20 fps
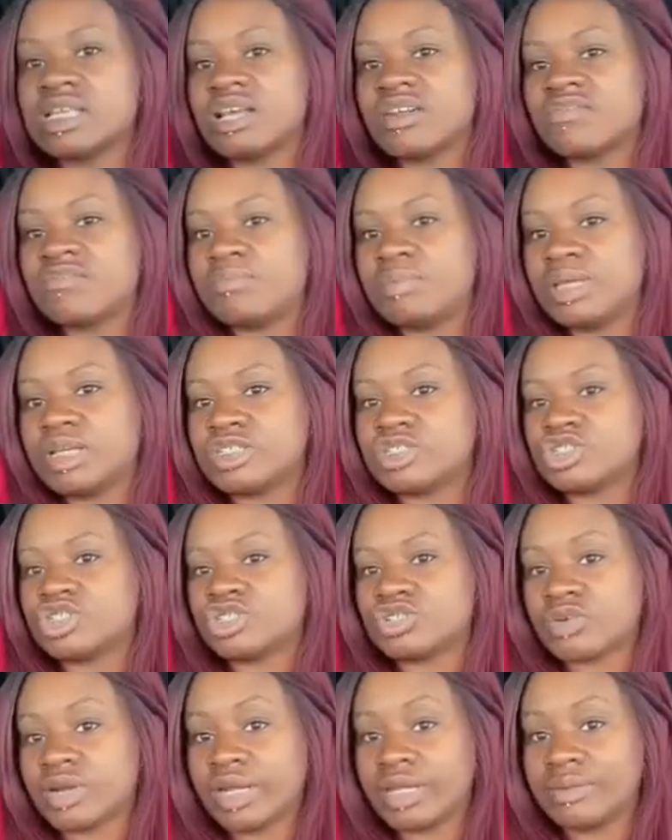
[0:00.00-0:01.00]
of being
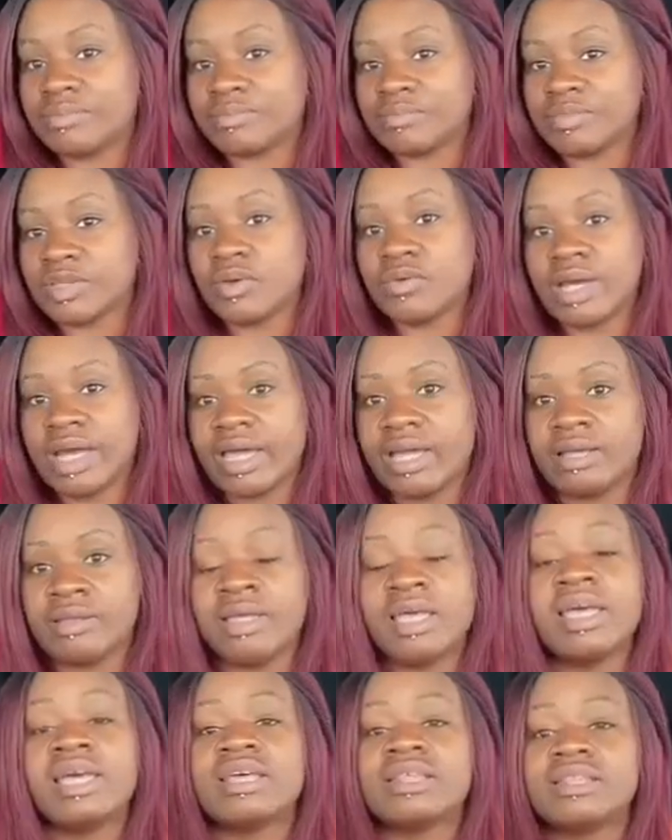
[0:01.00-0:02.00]
straight, okay?
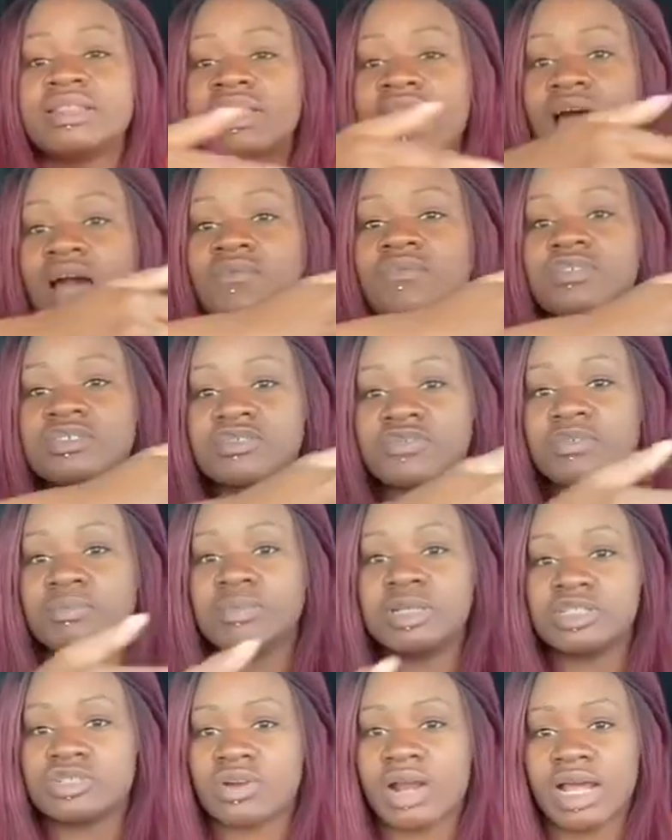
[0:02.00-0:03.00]
That was from
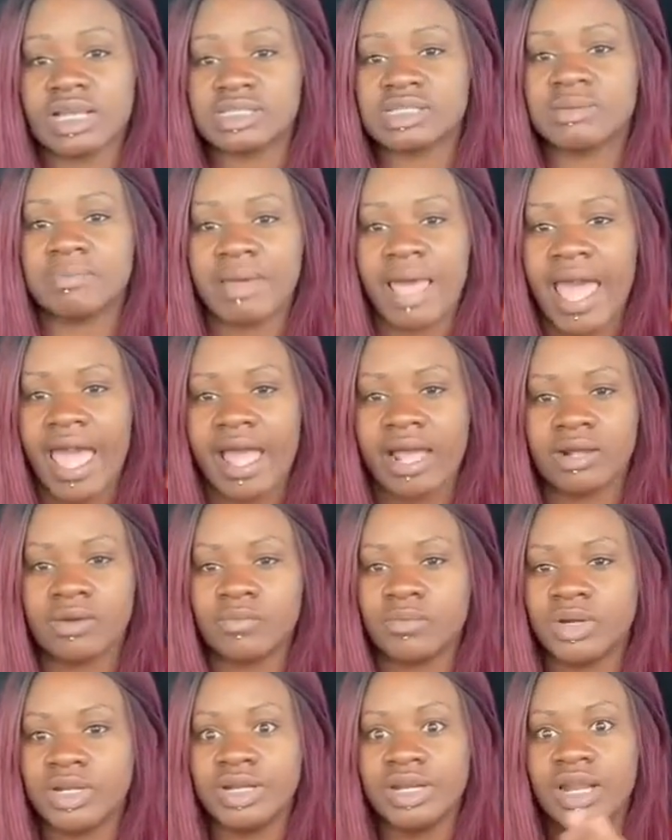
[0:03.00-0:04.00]
me trying to back
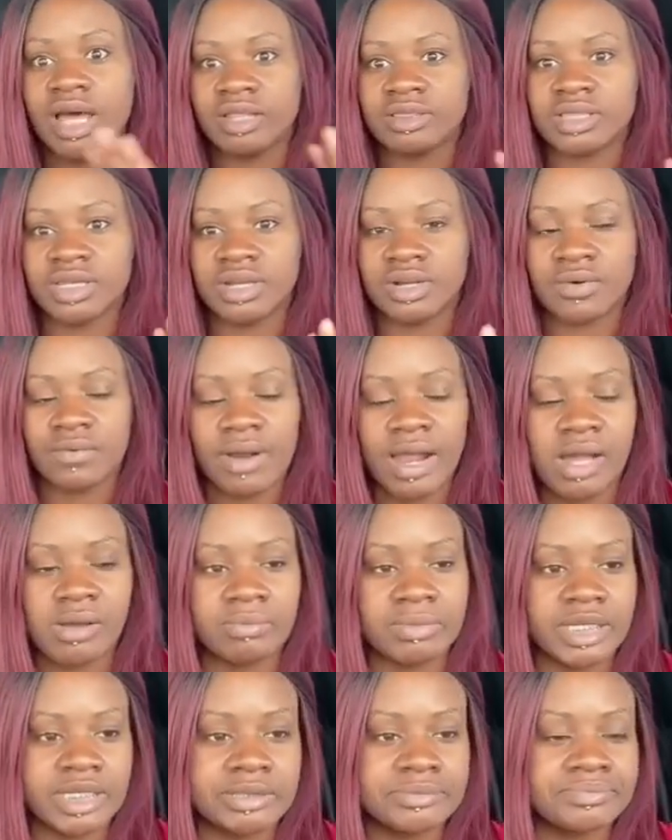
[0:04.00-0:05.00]
with nothing
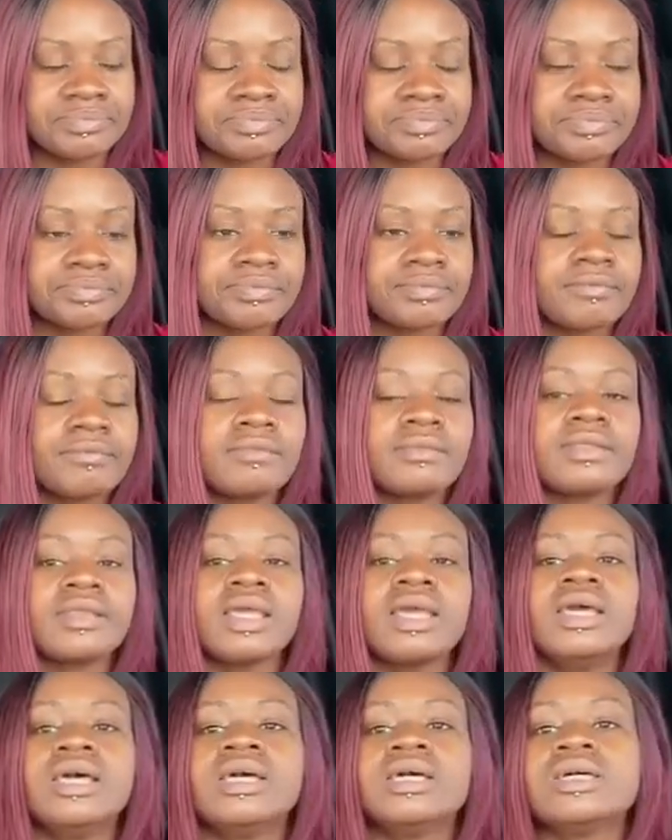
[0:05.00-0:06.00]
around me.
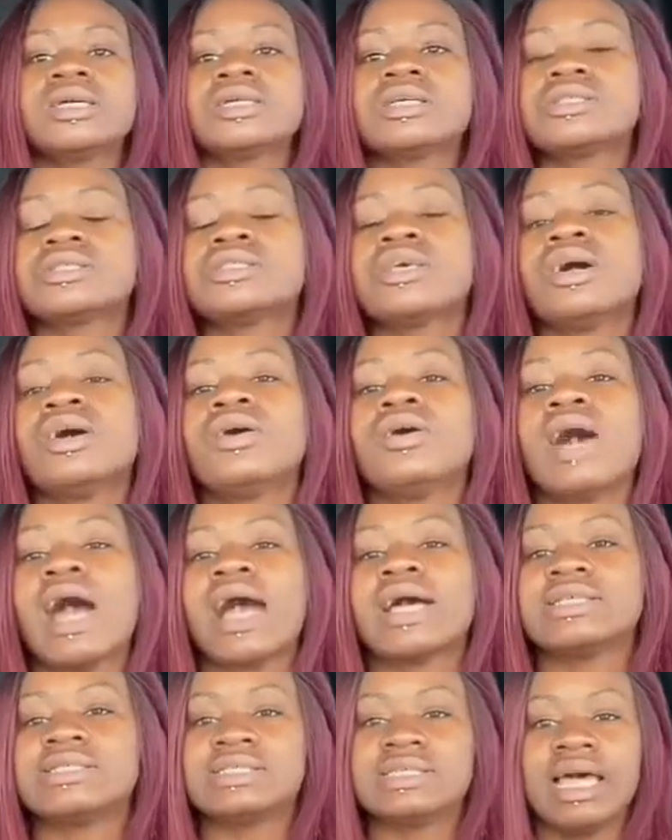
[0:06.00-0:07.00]
So
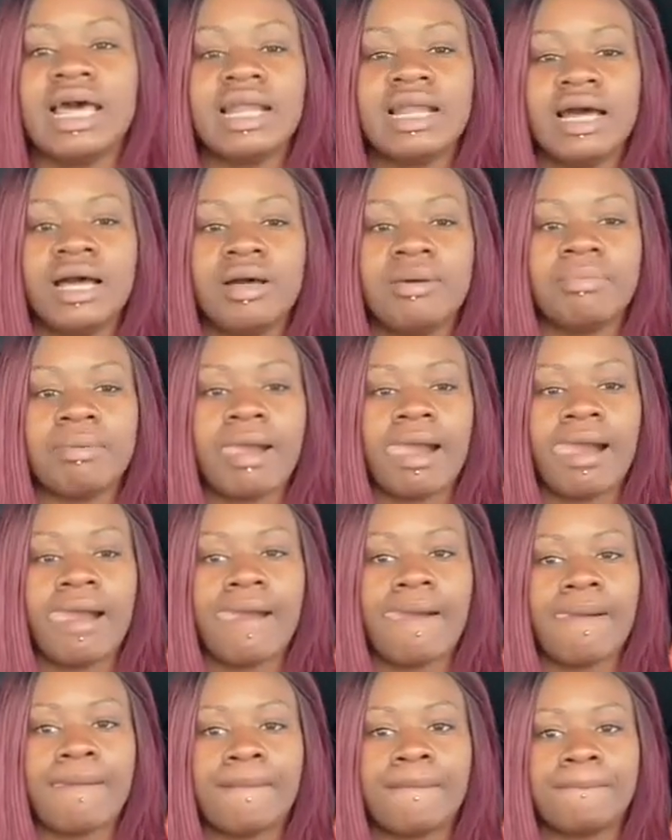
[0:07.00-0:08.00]
I set up
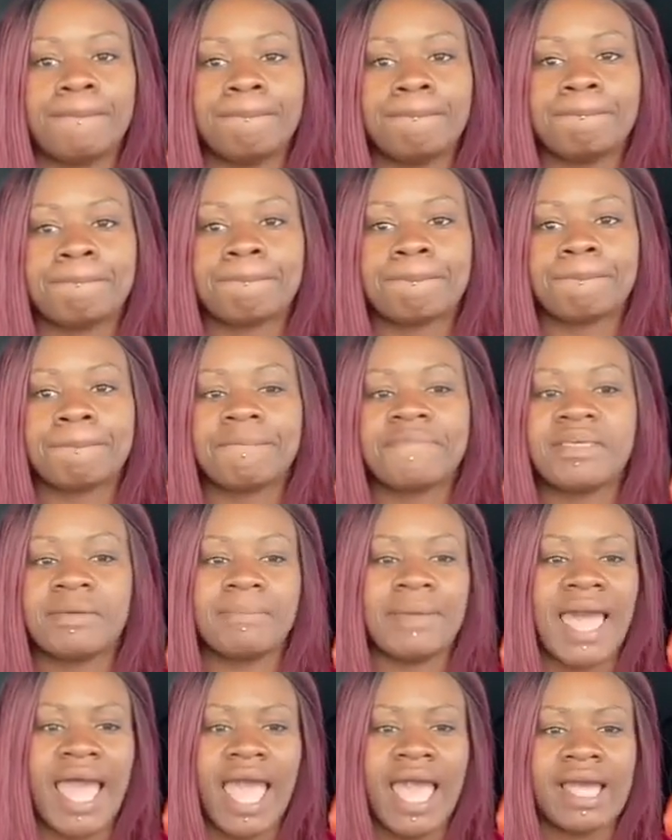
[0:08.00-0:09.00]
the
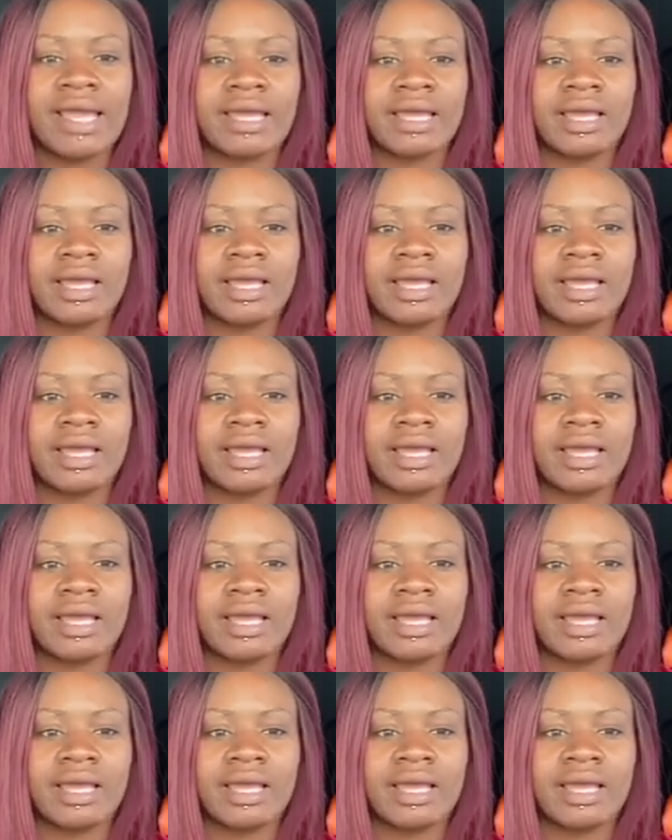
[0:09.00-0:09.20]
back,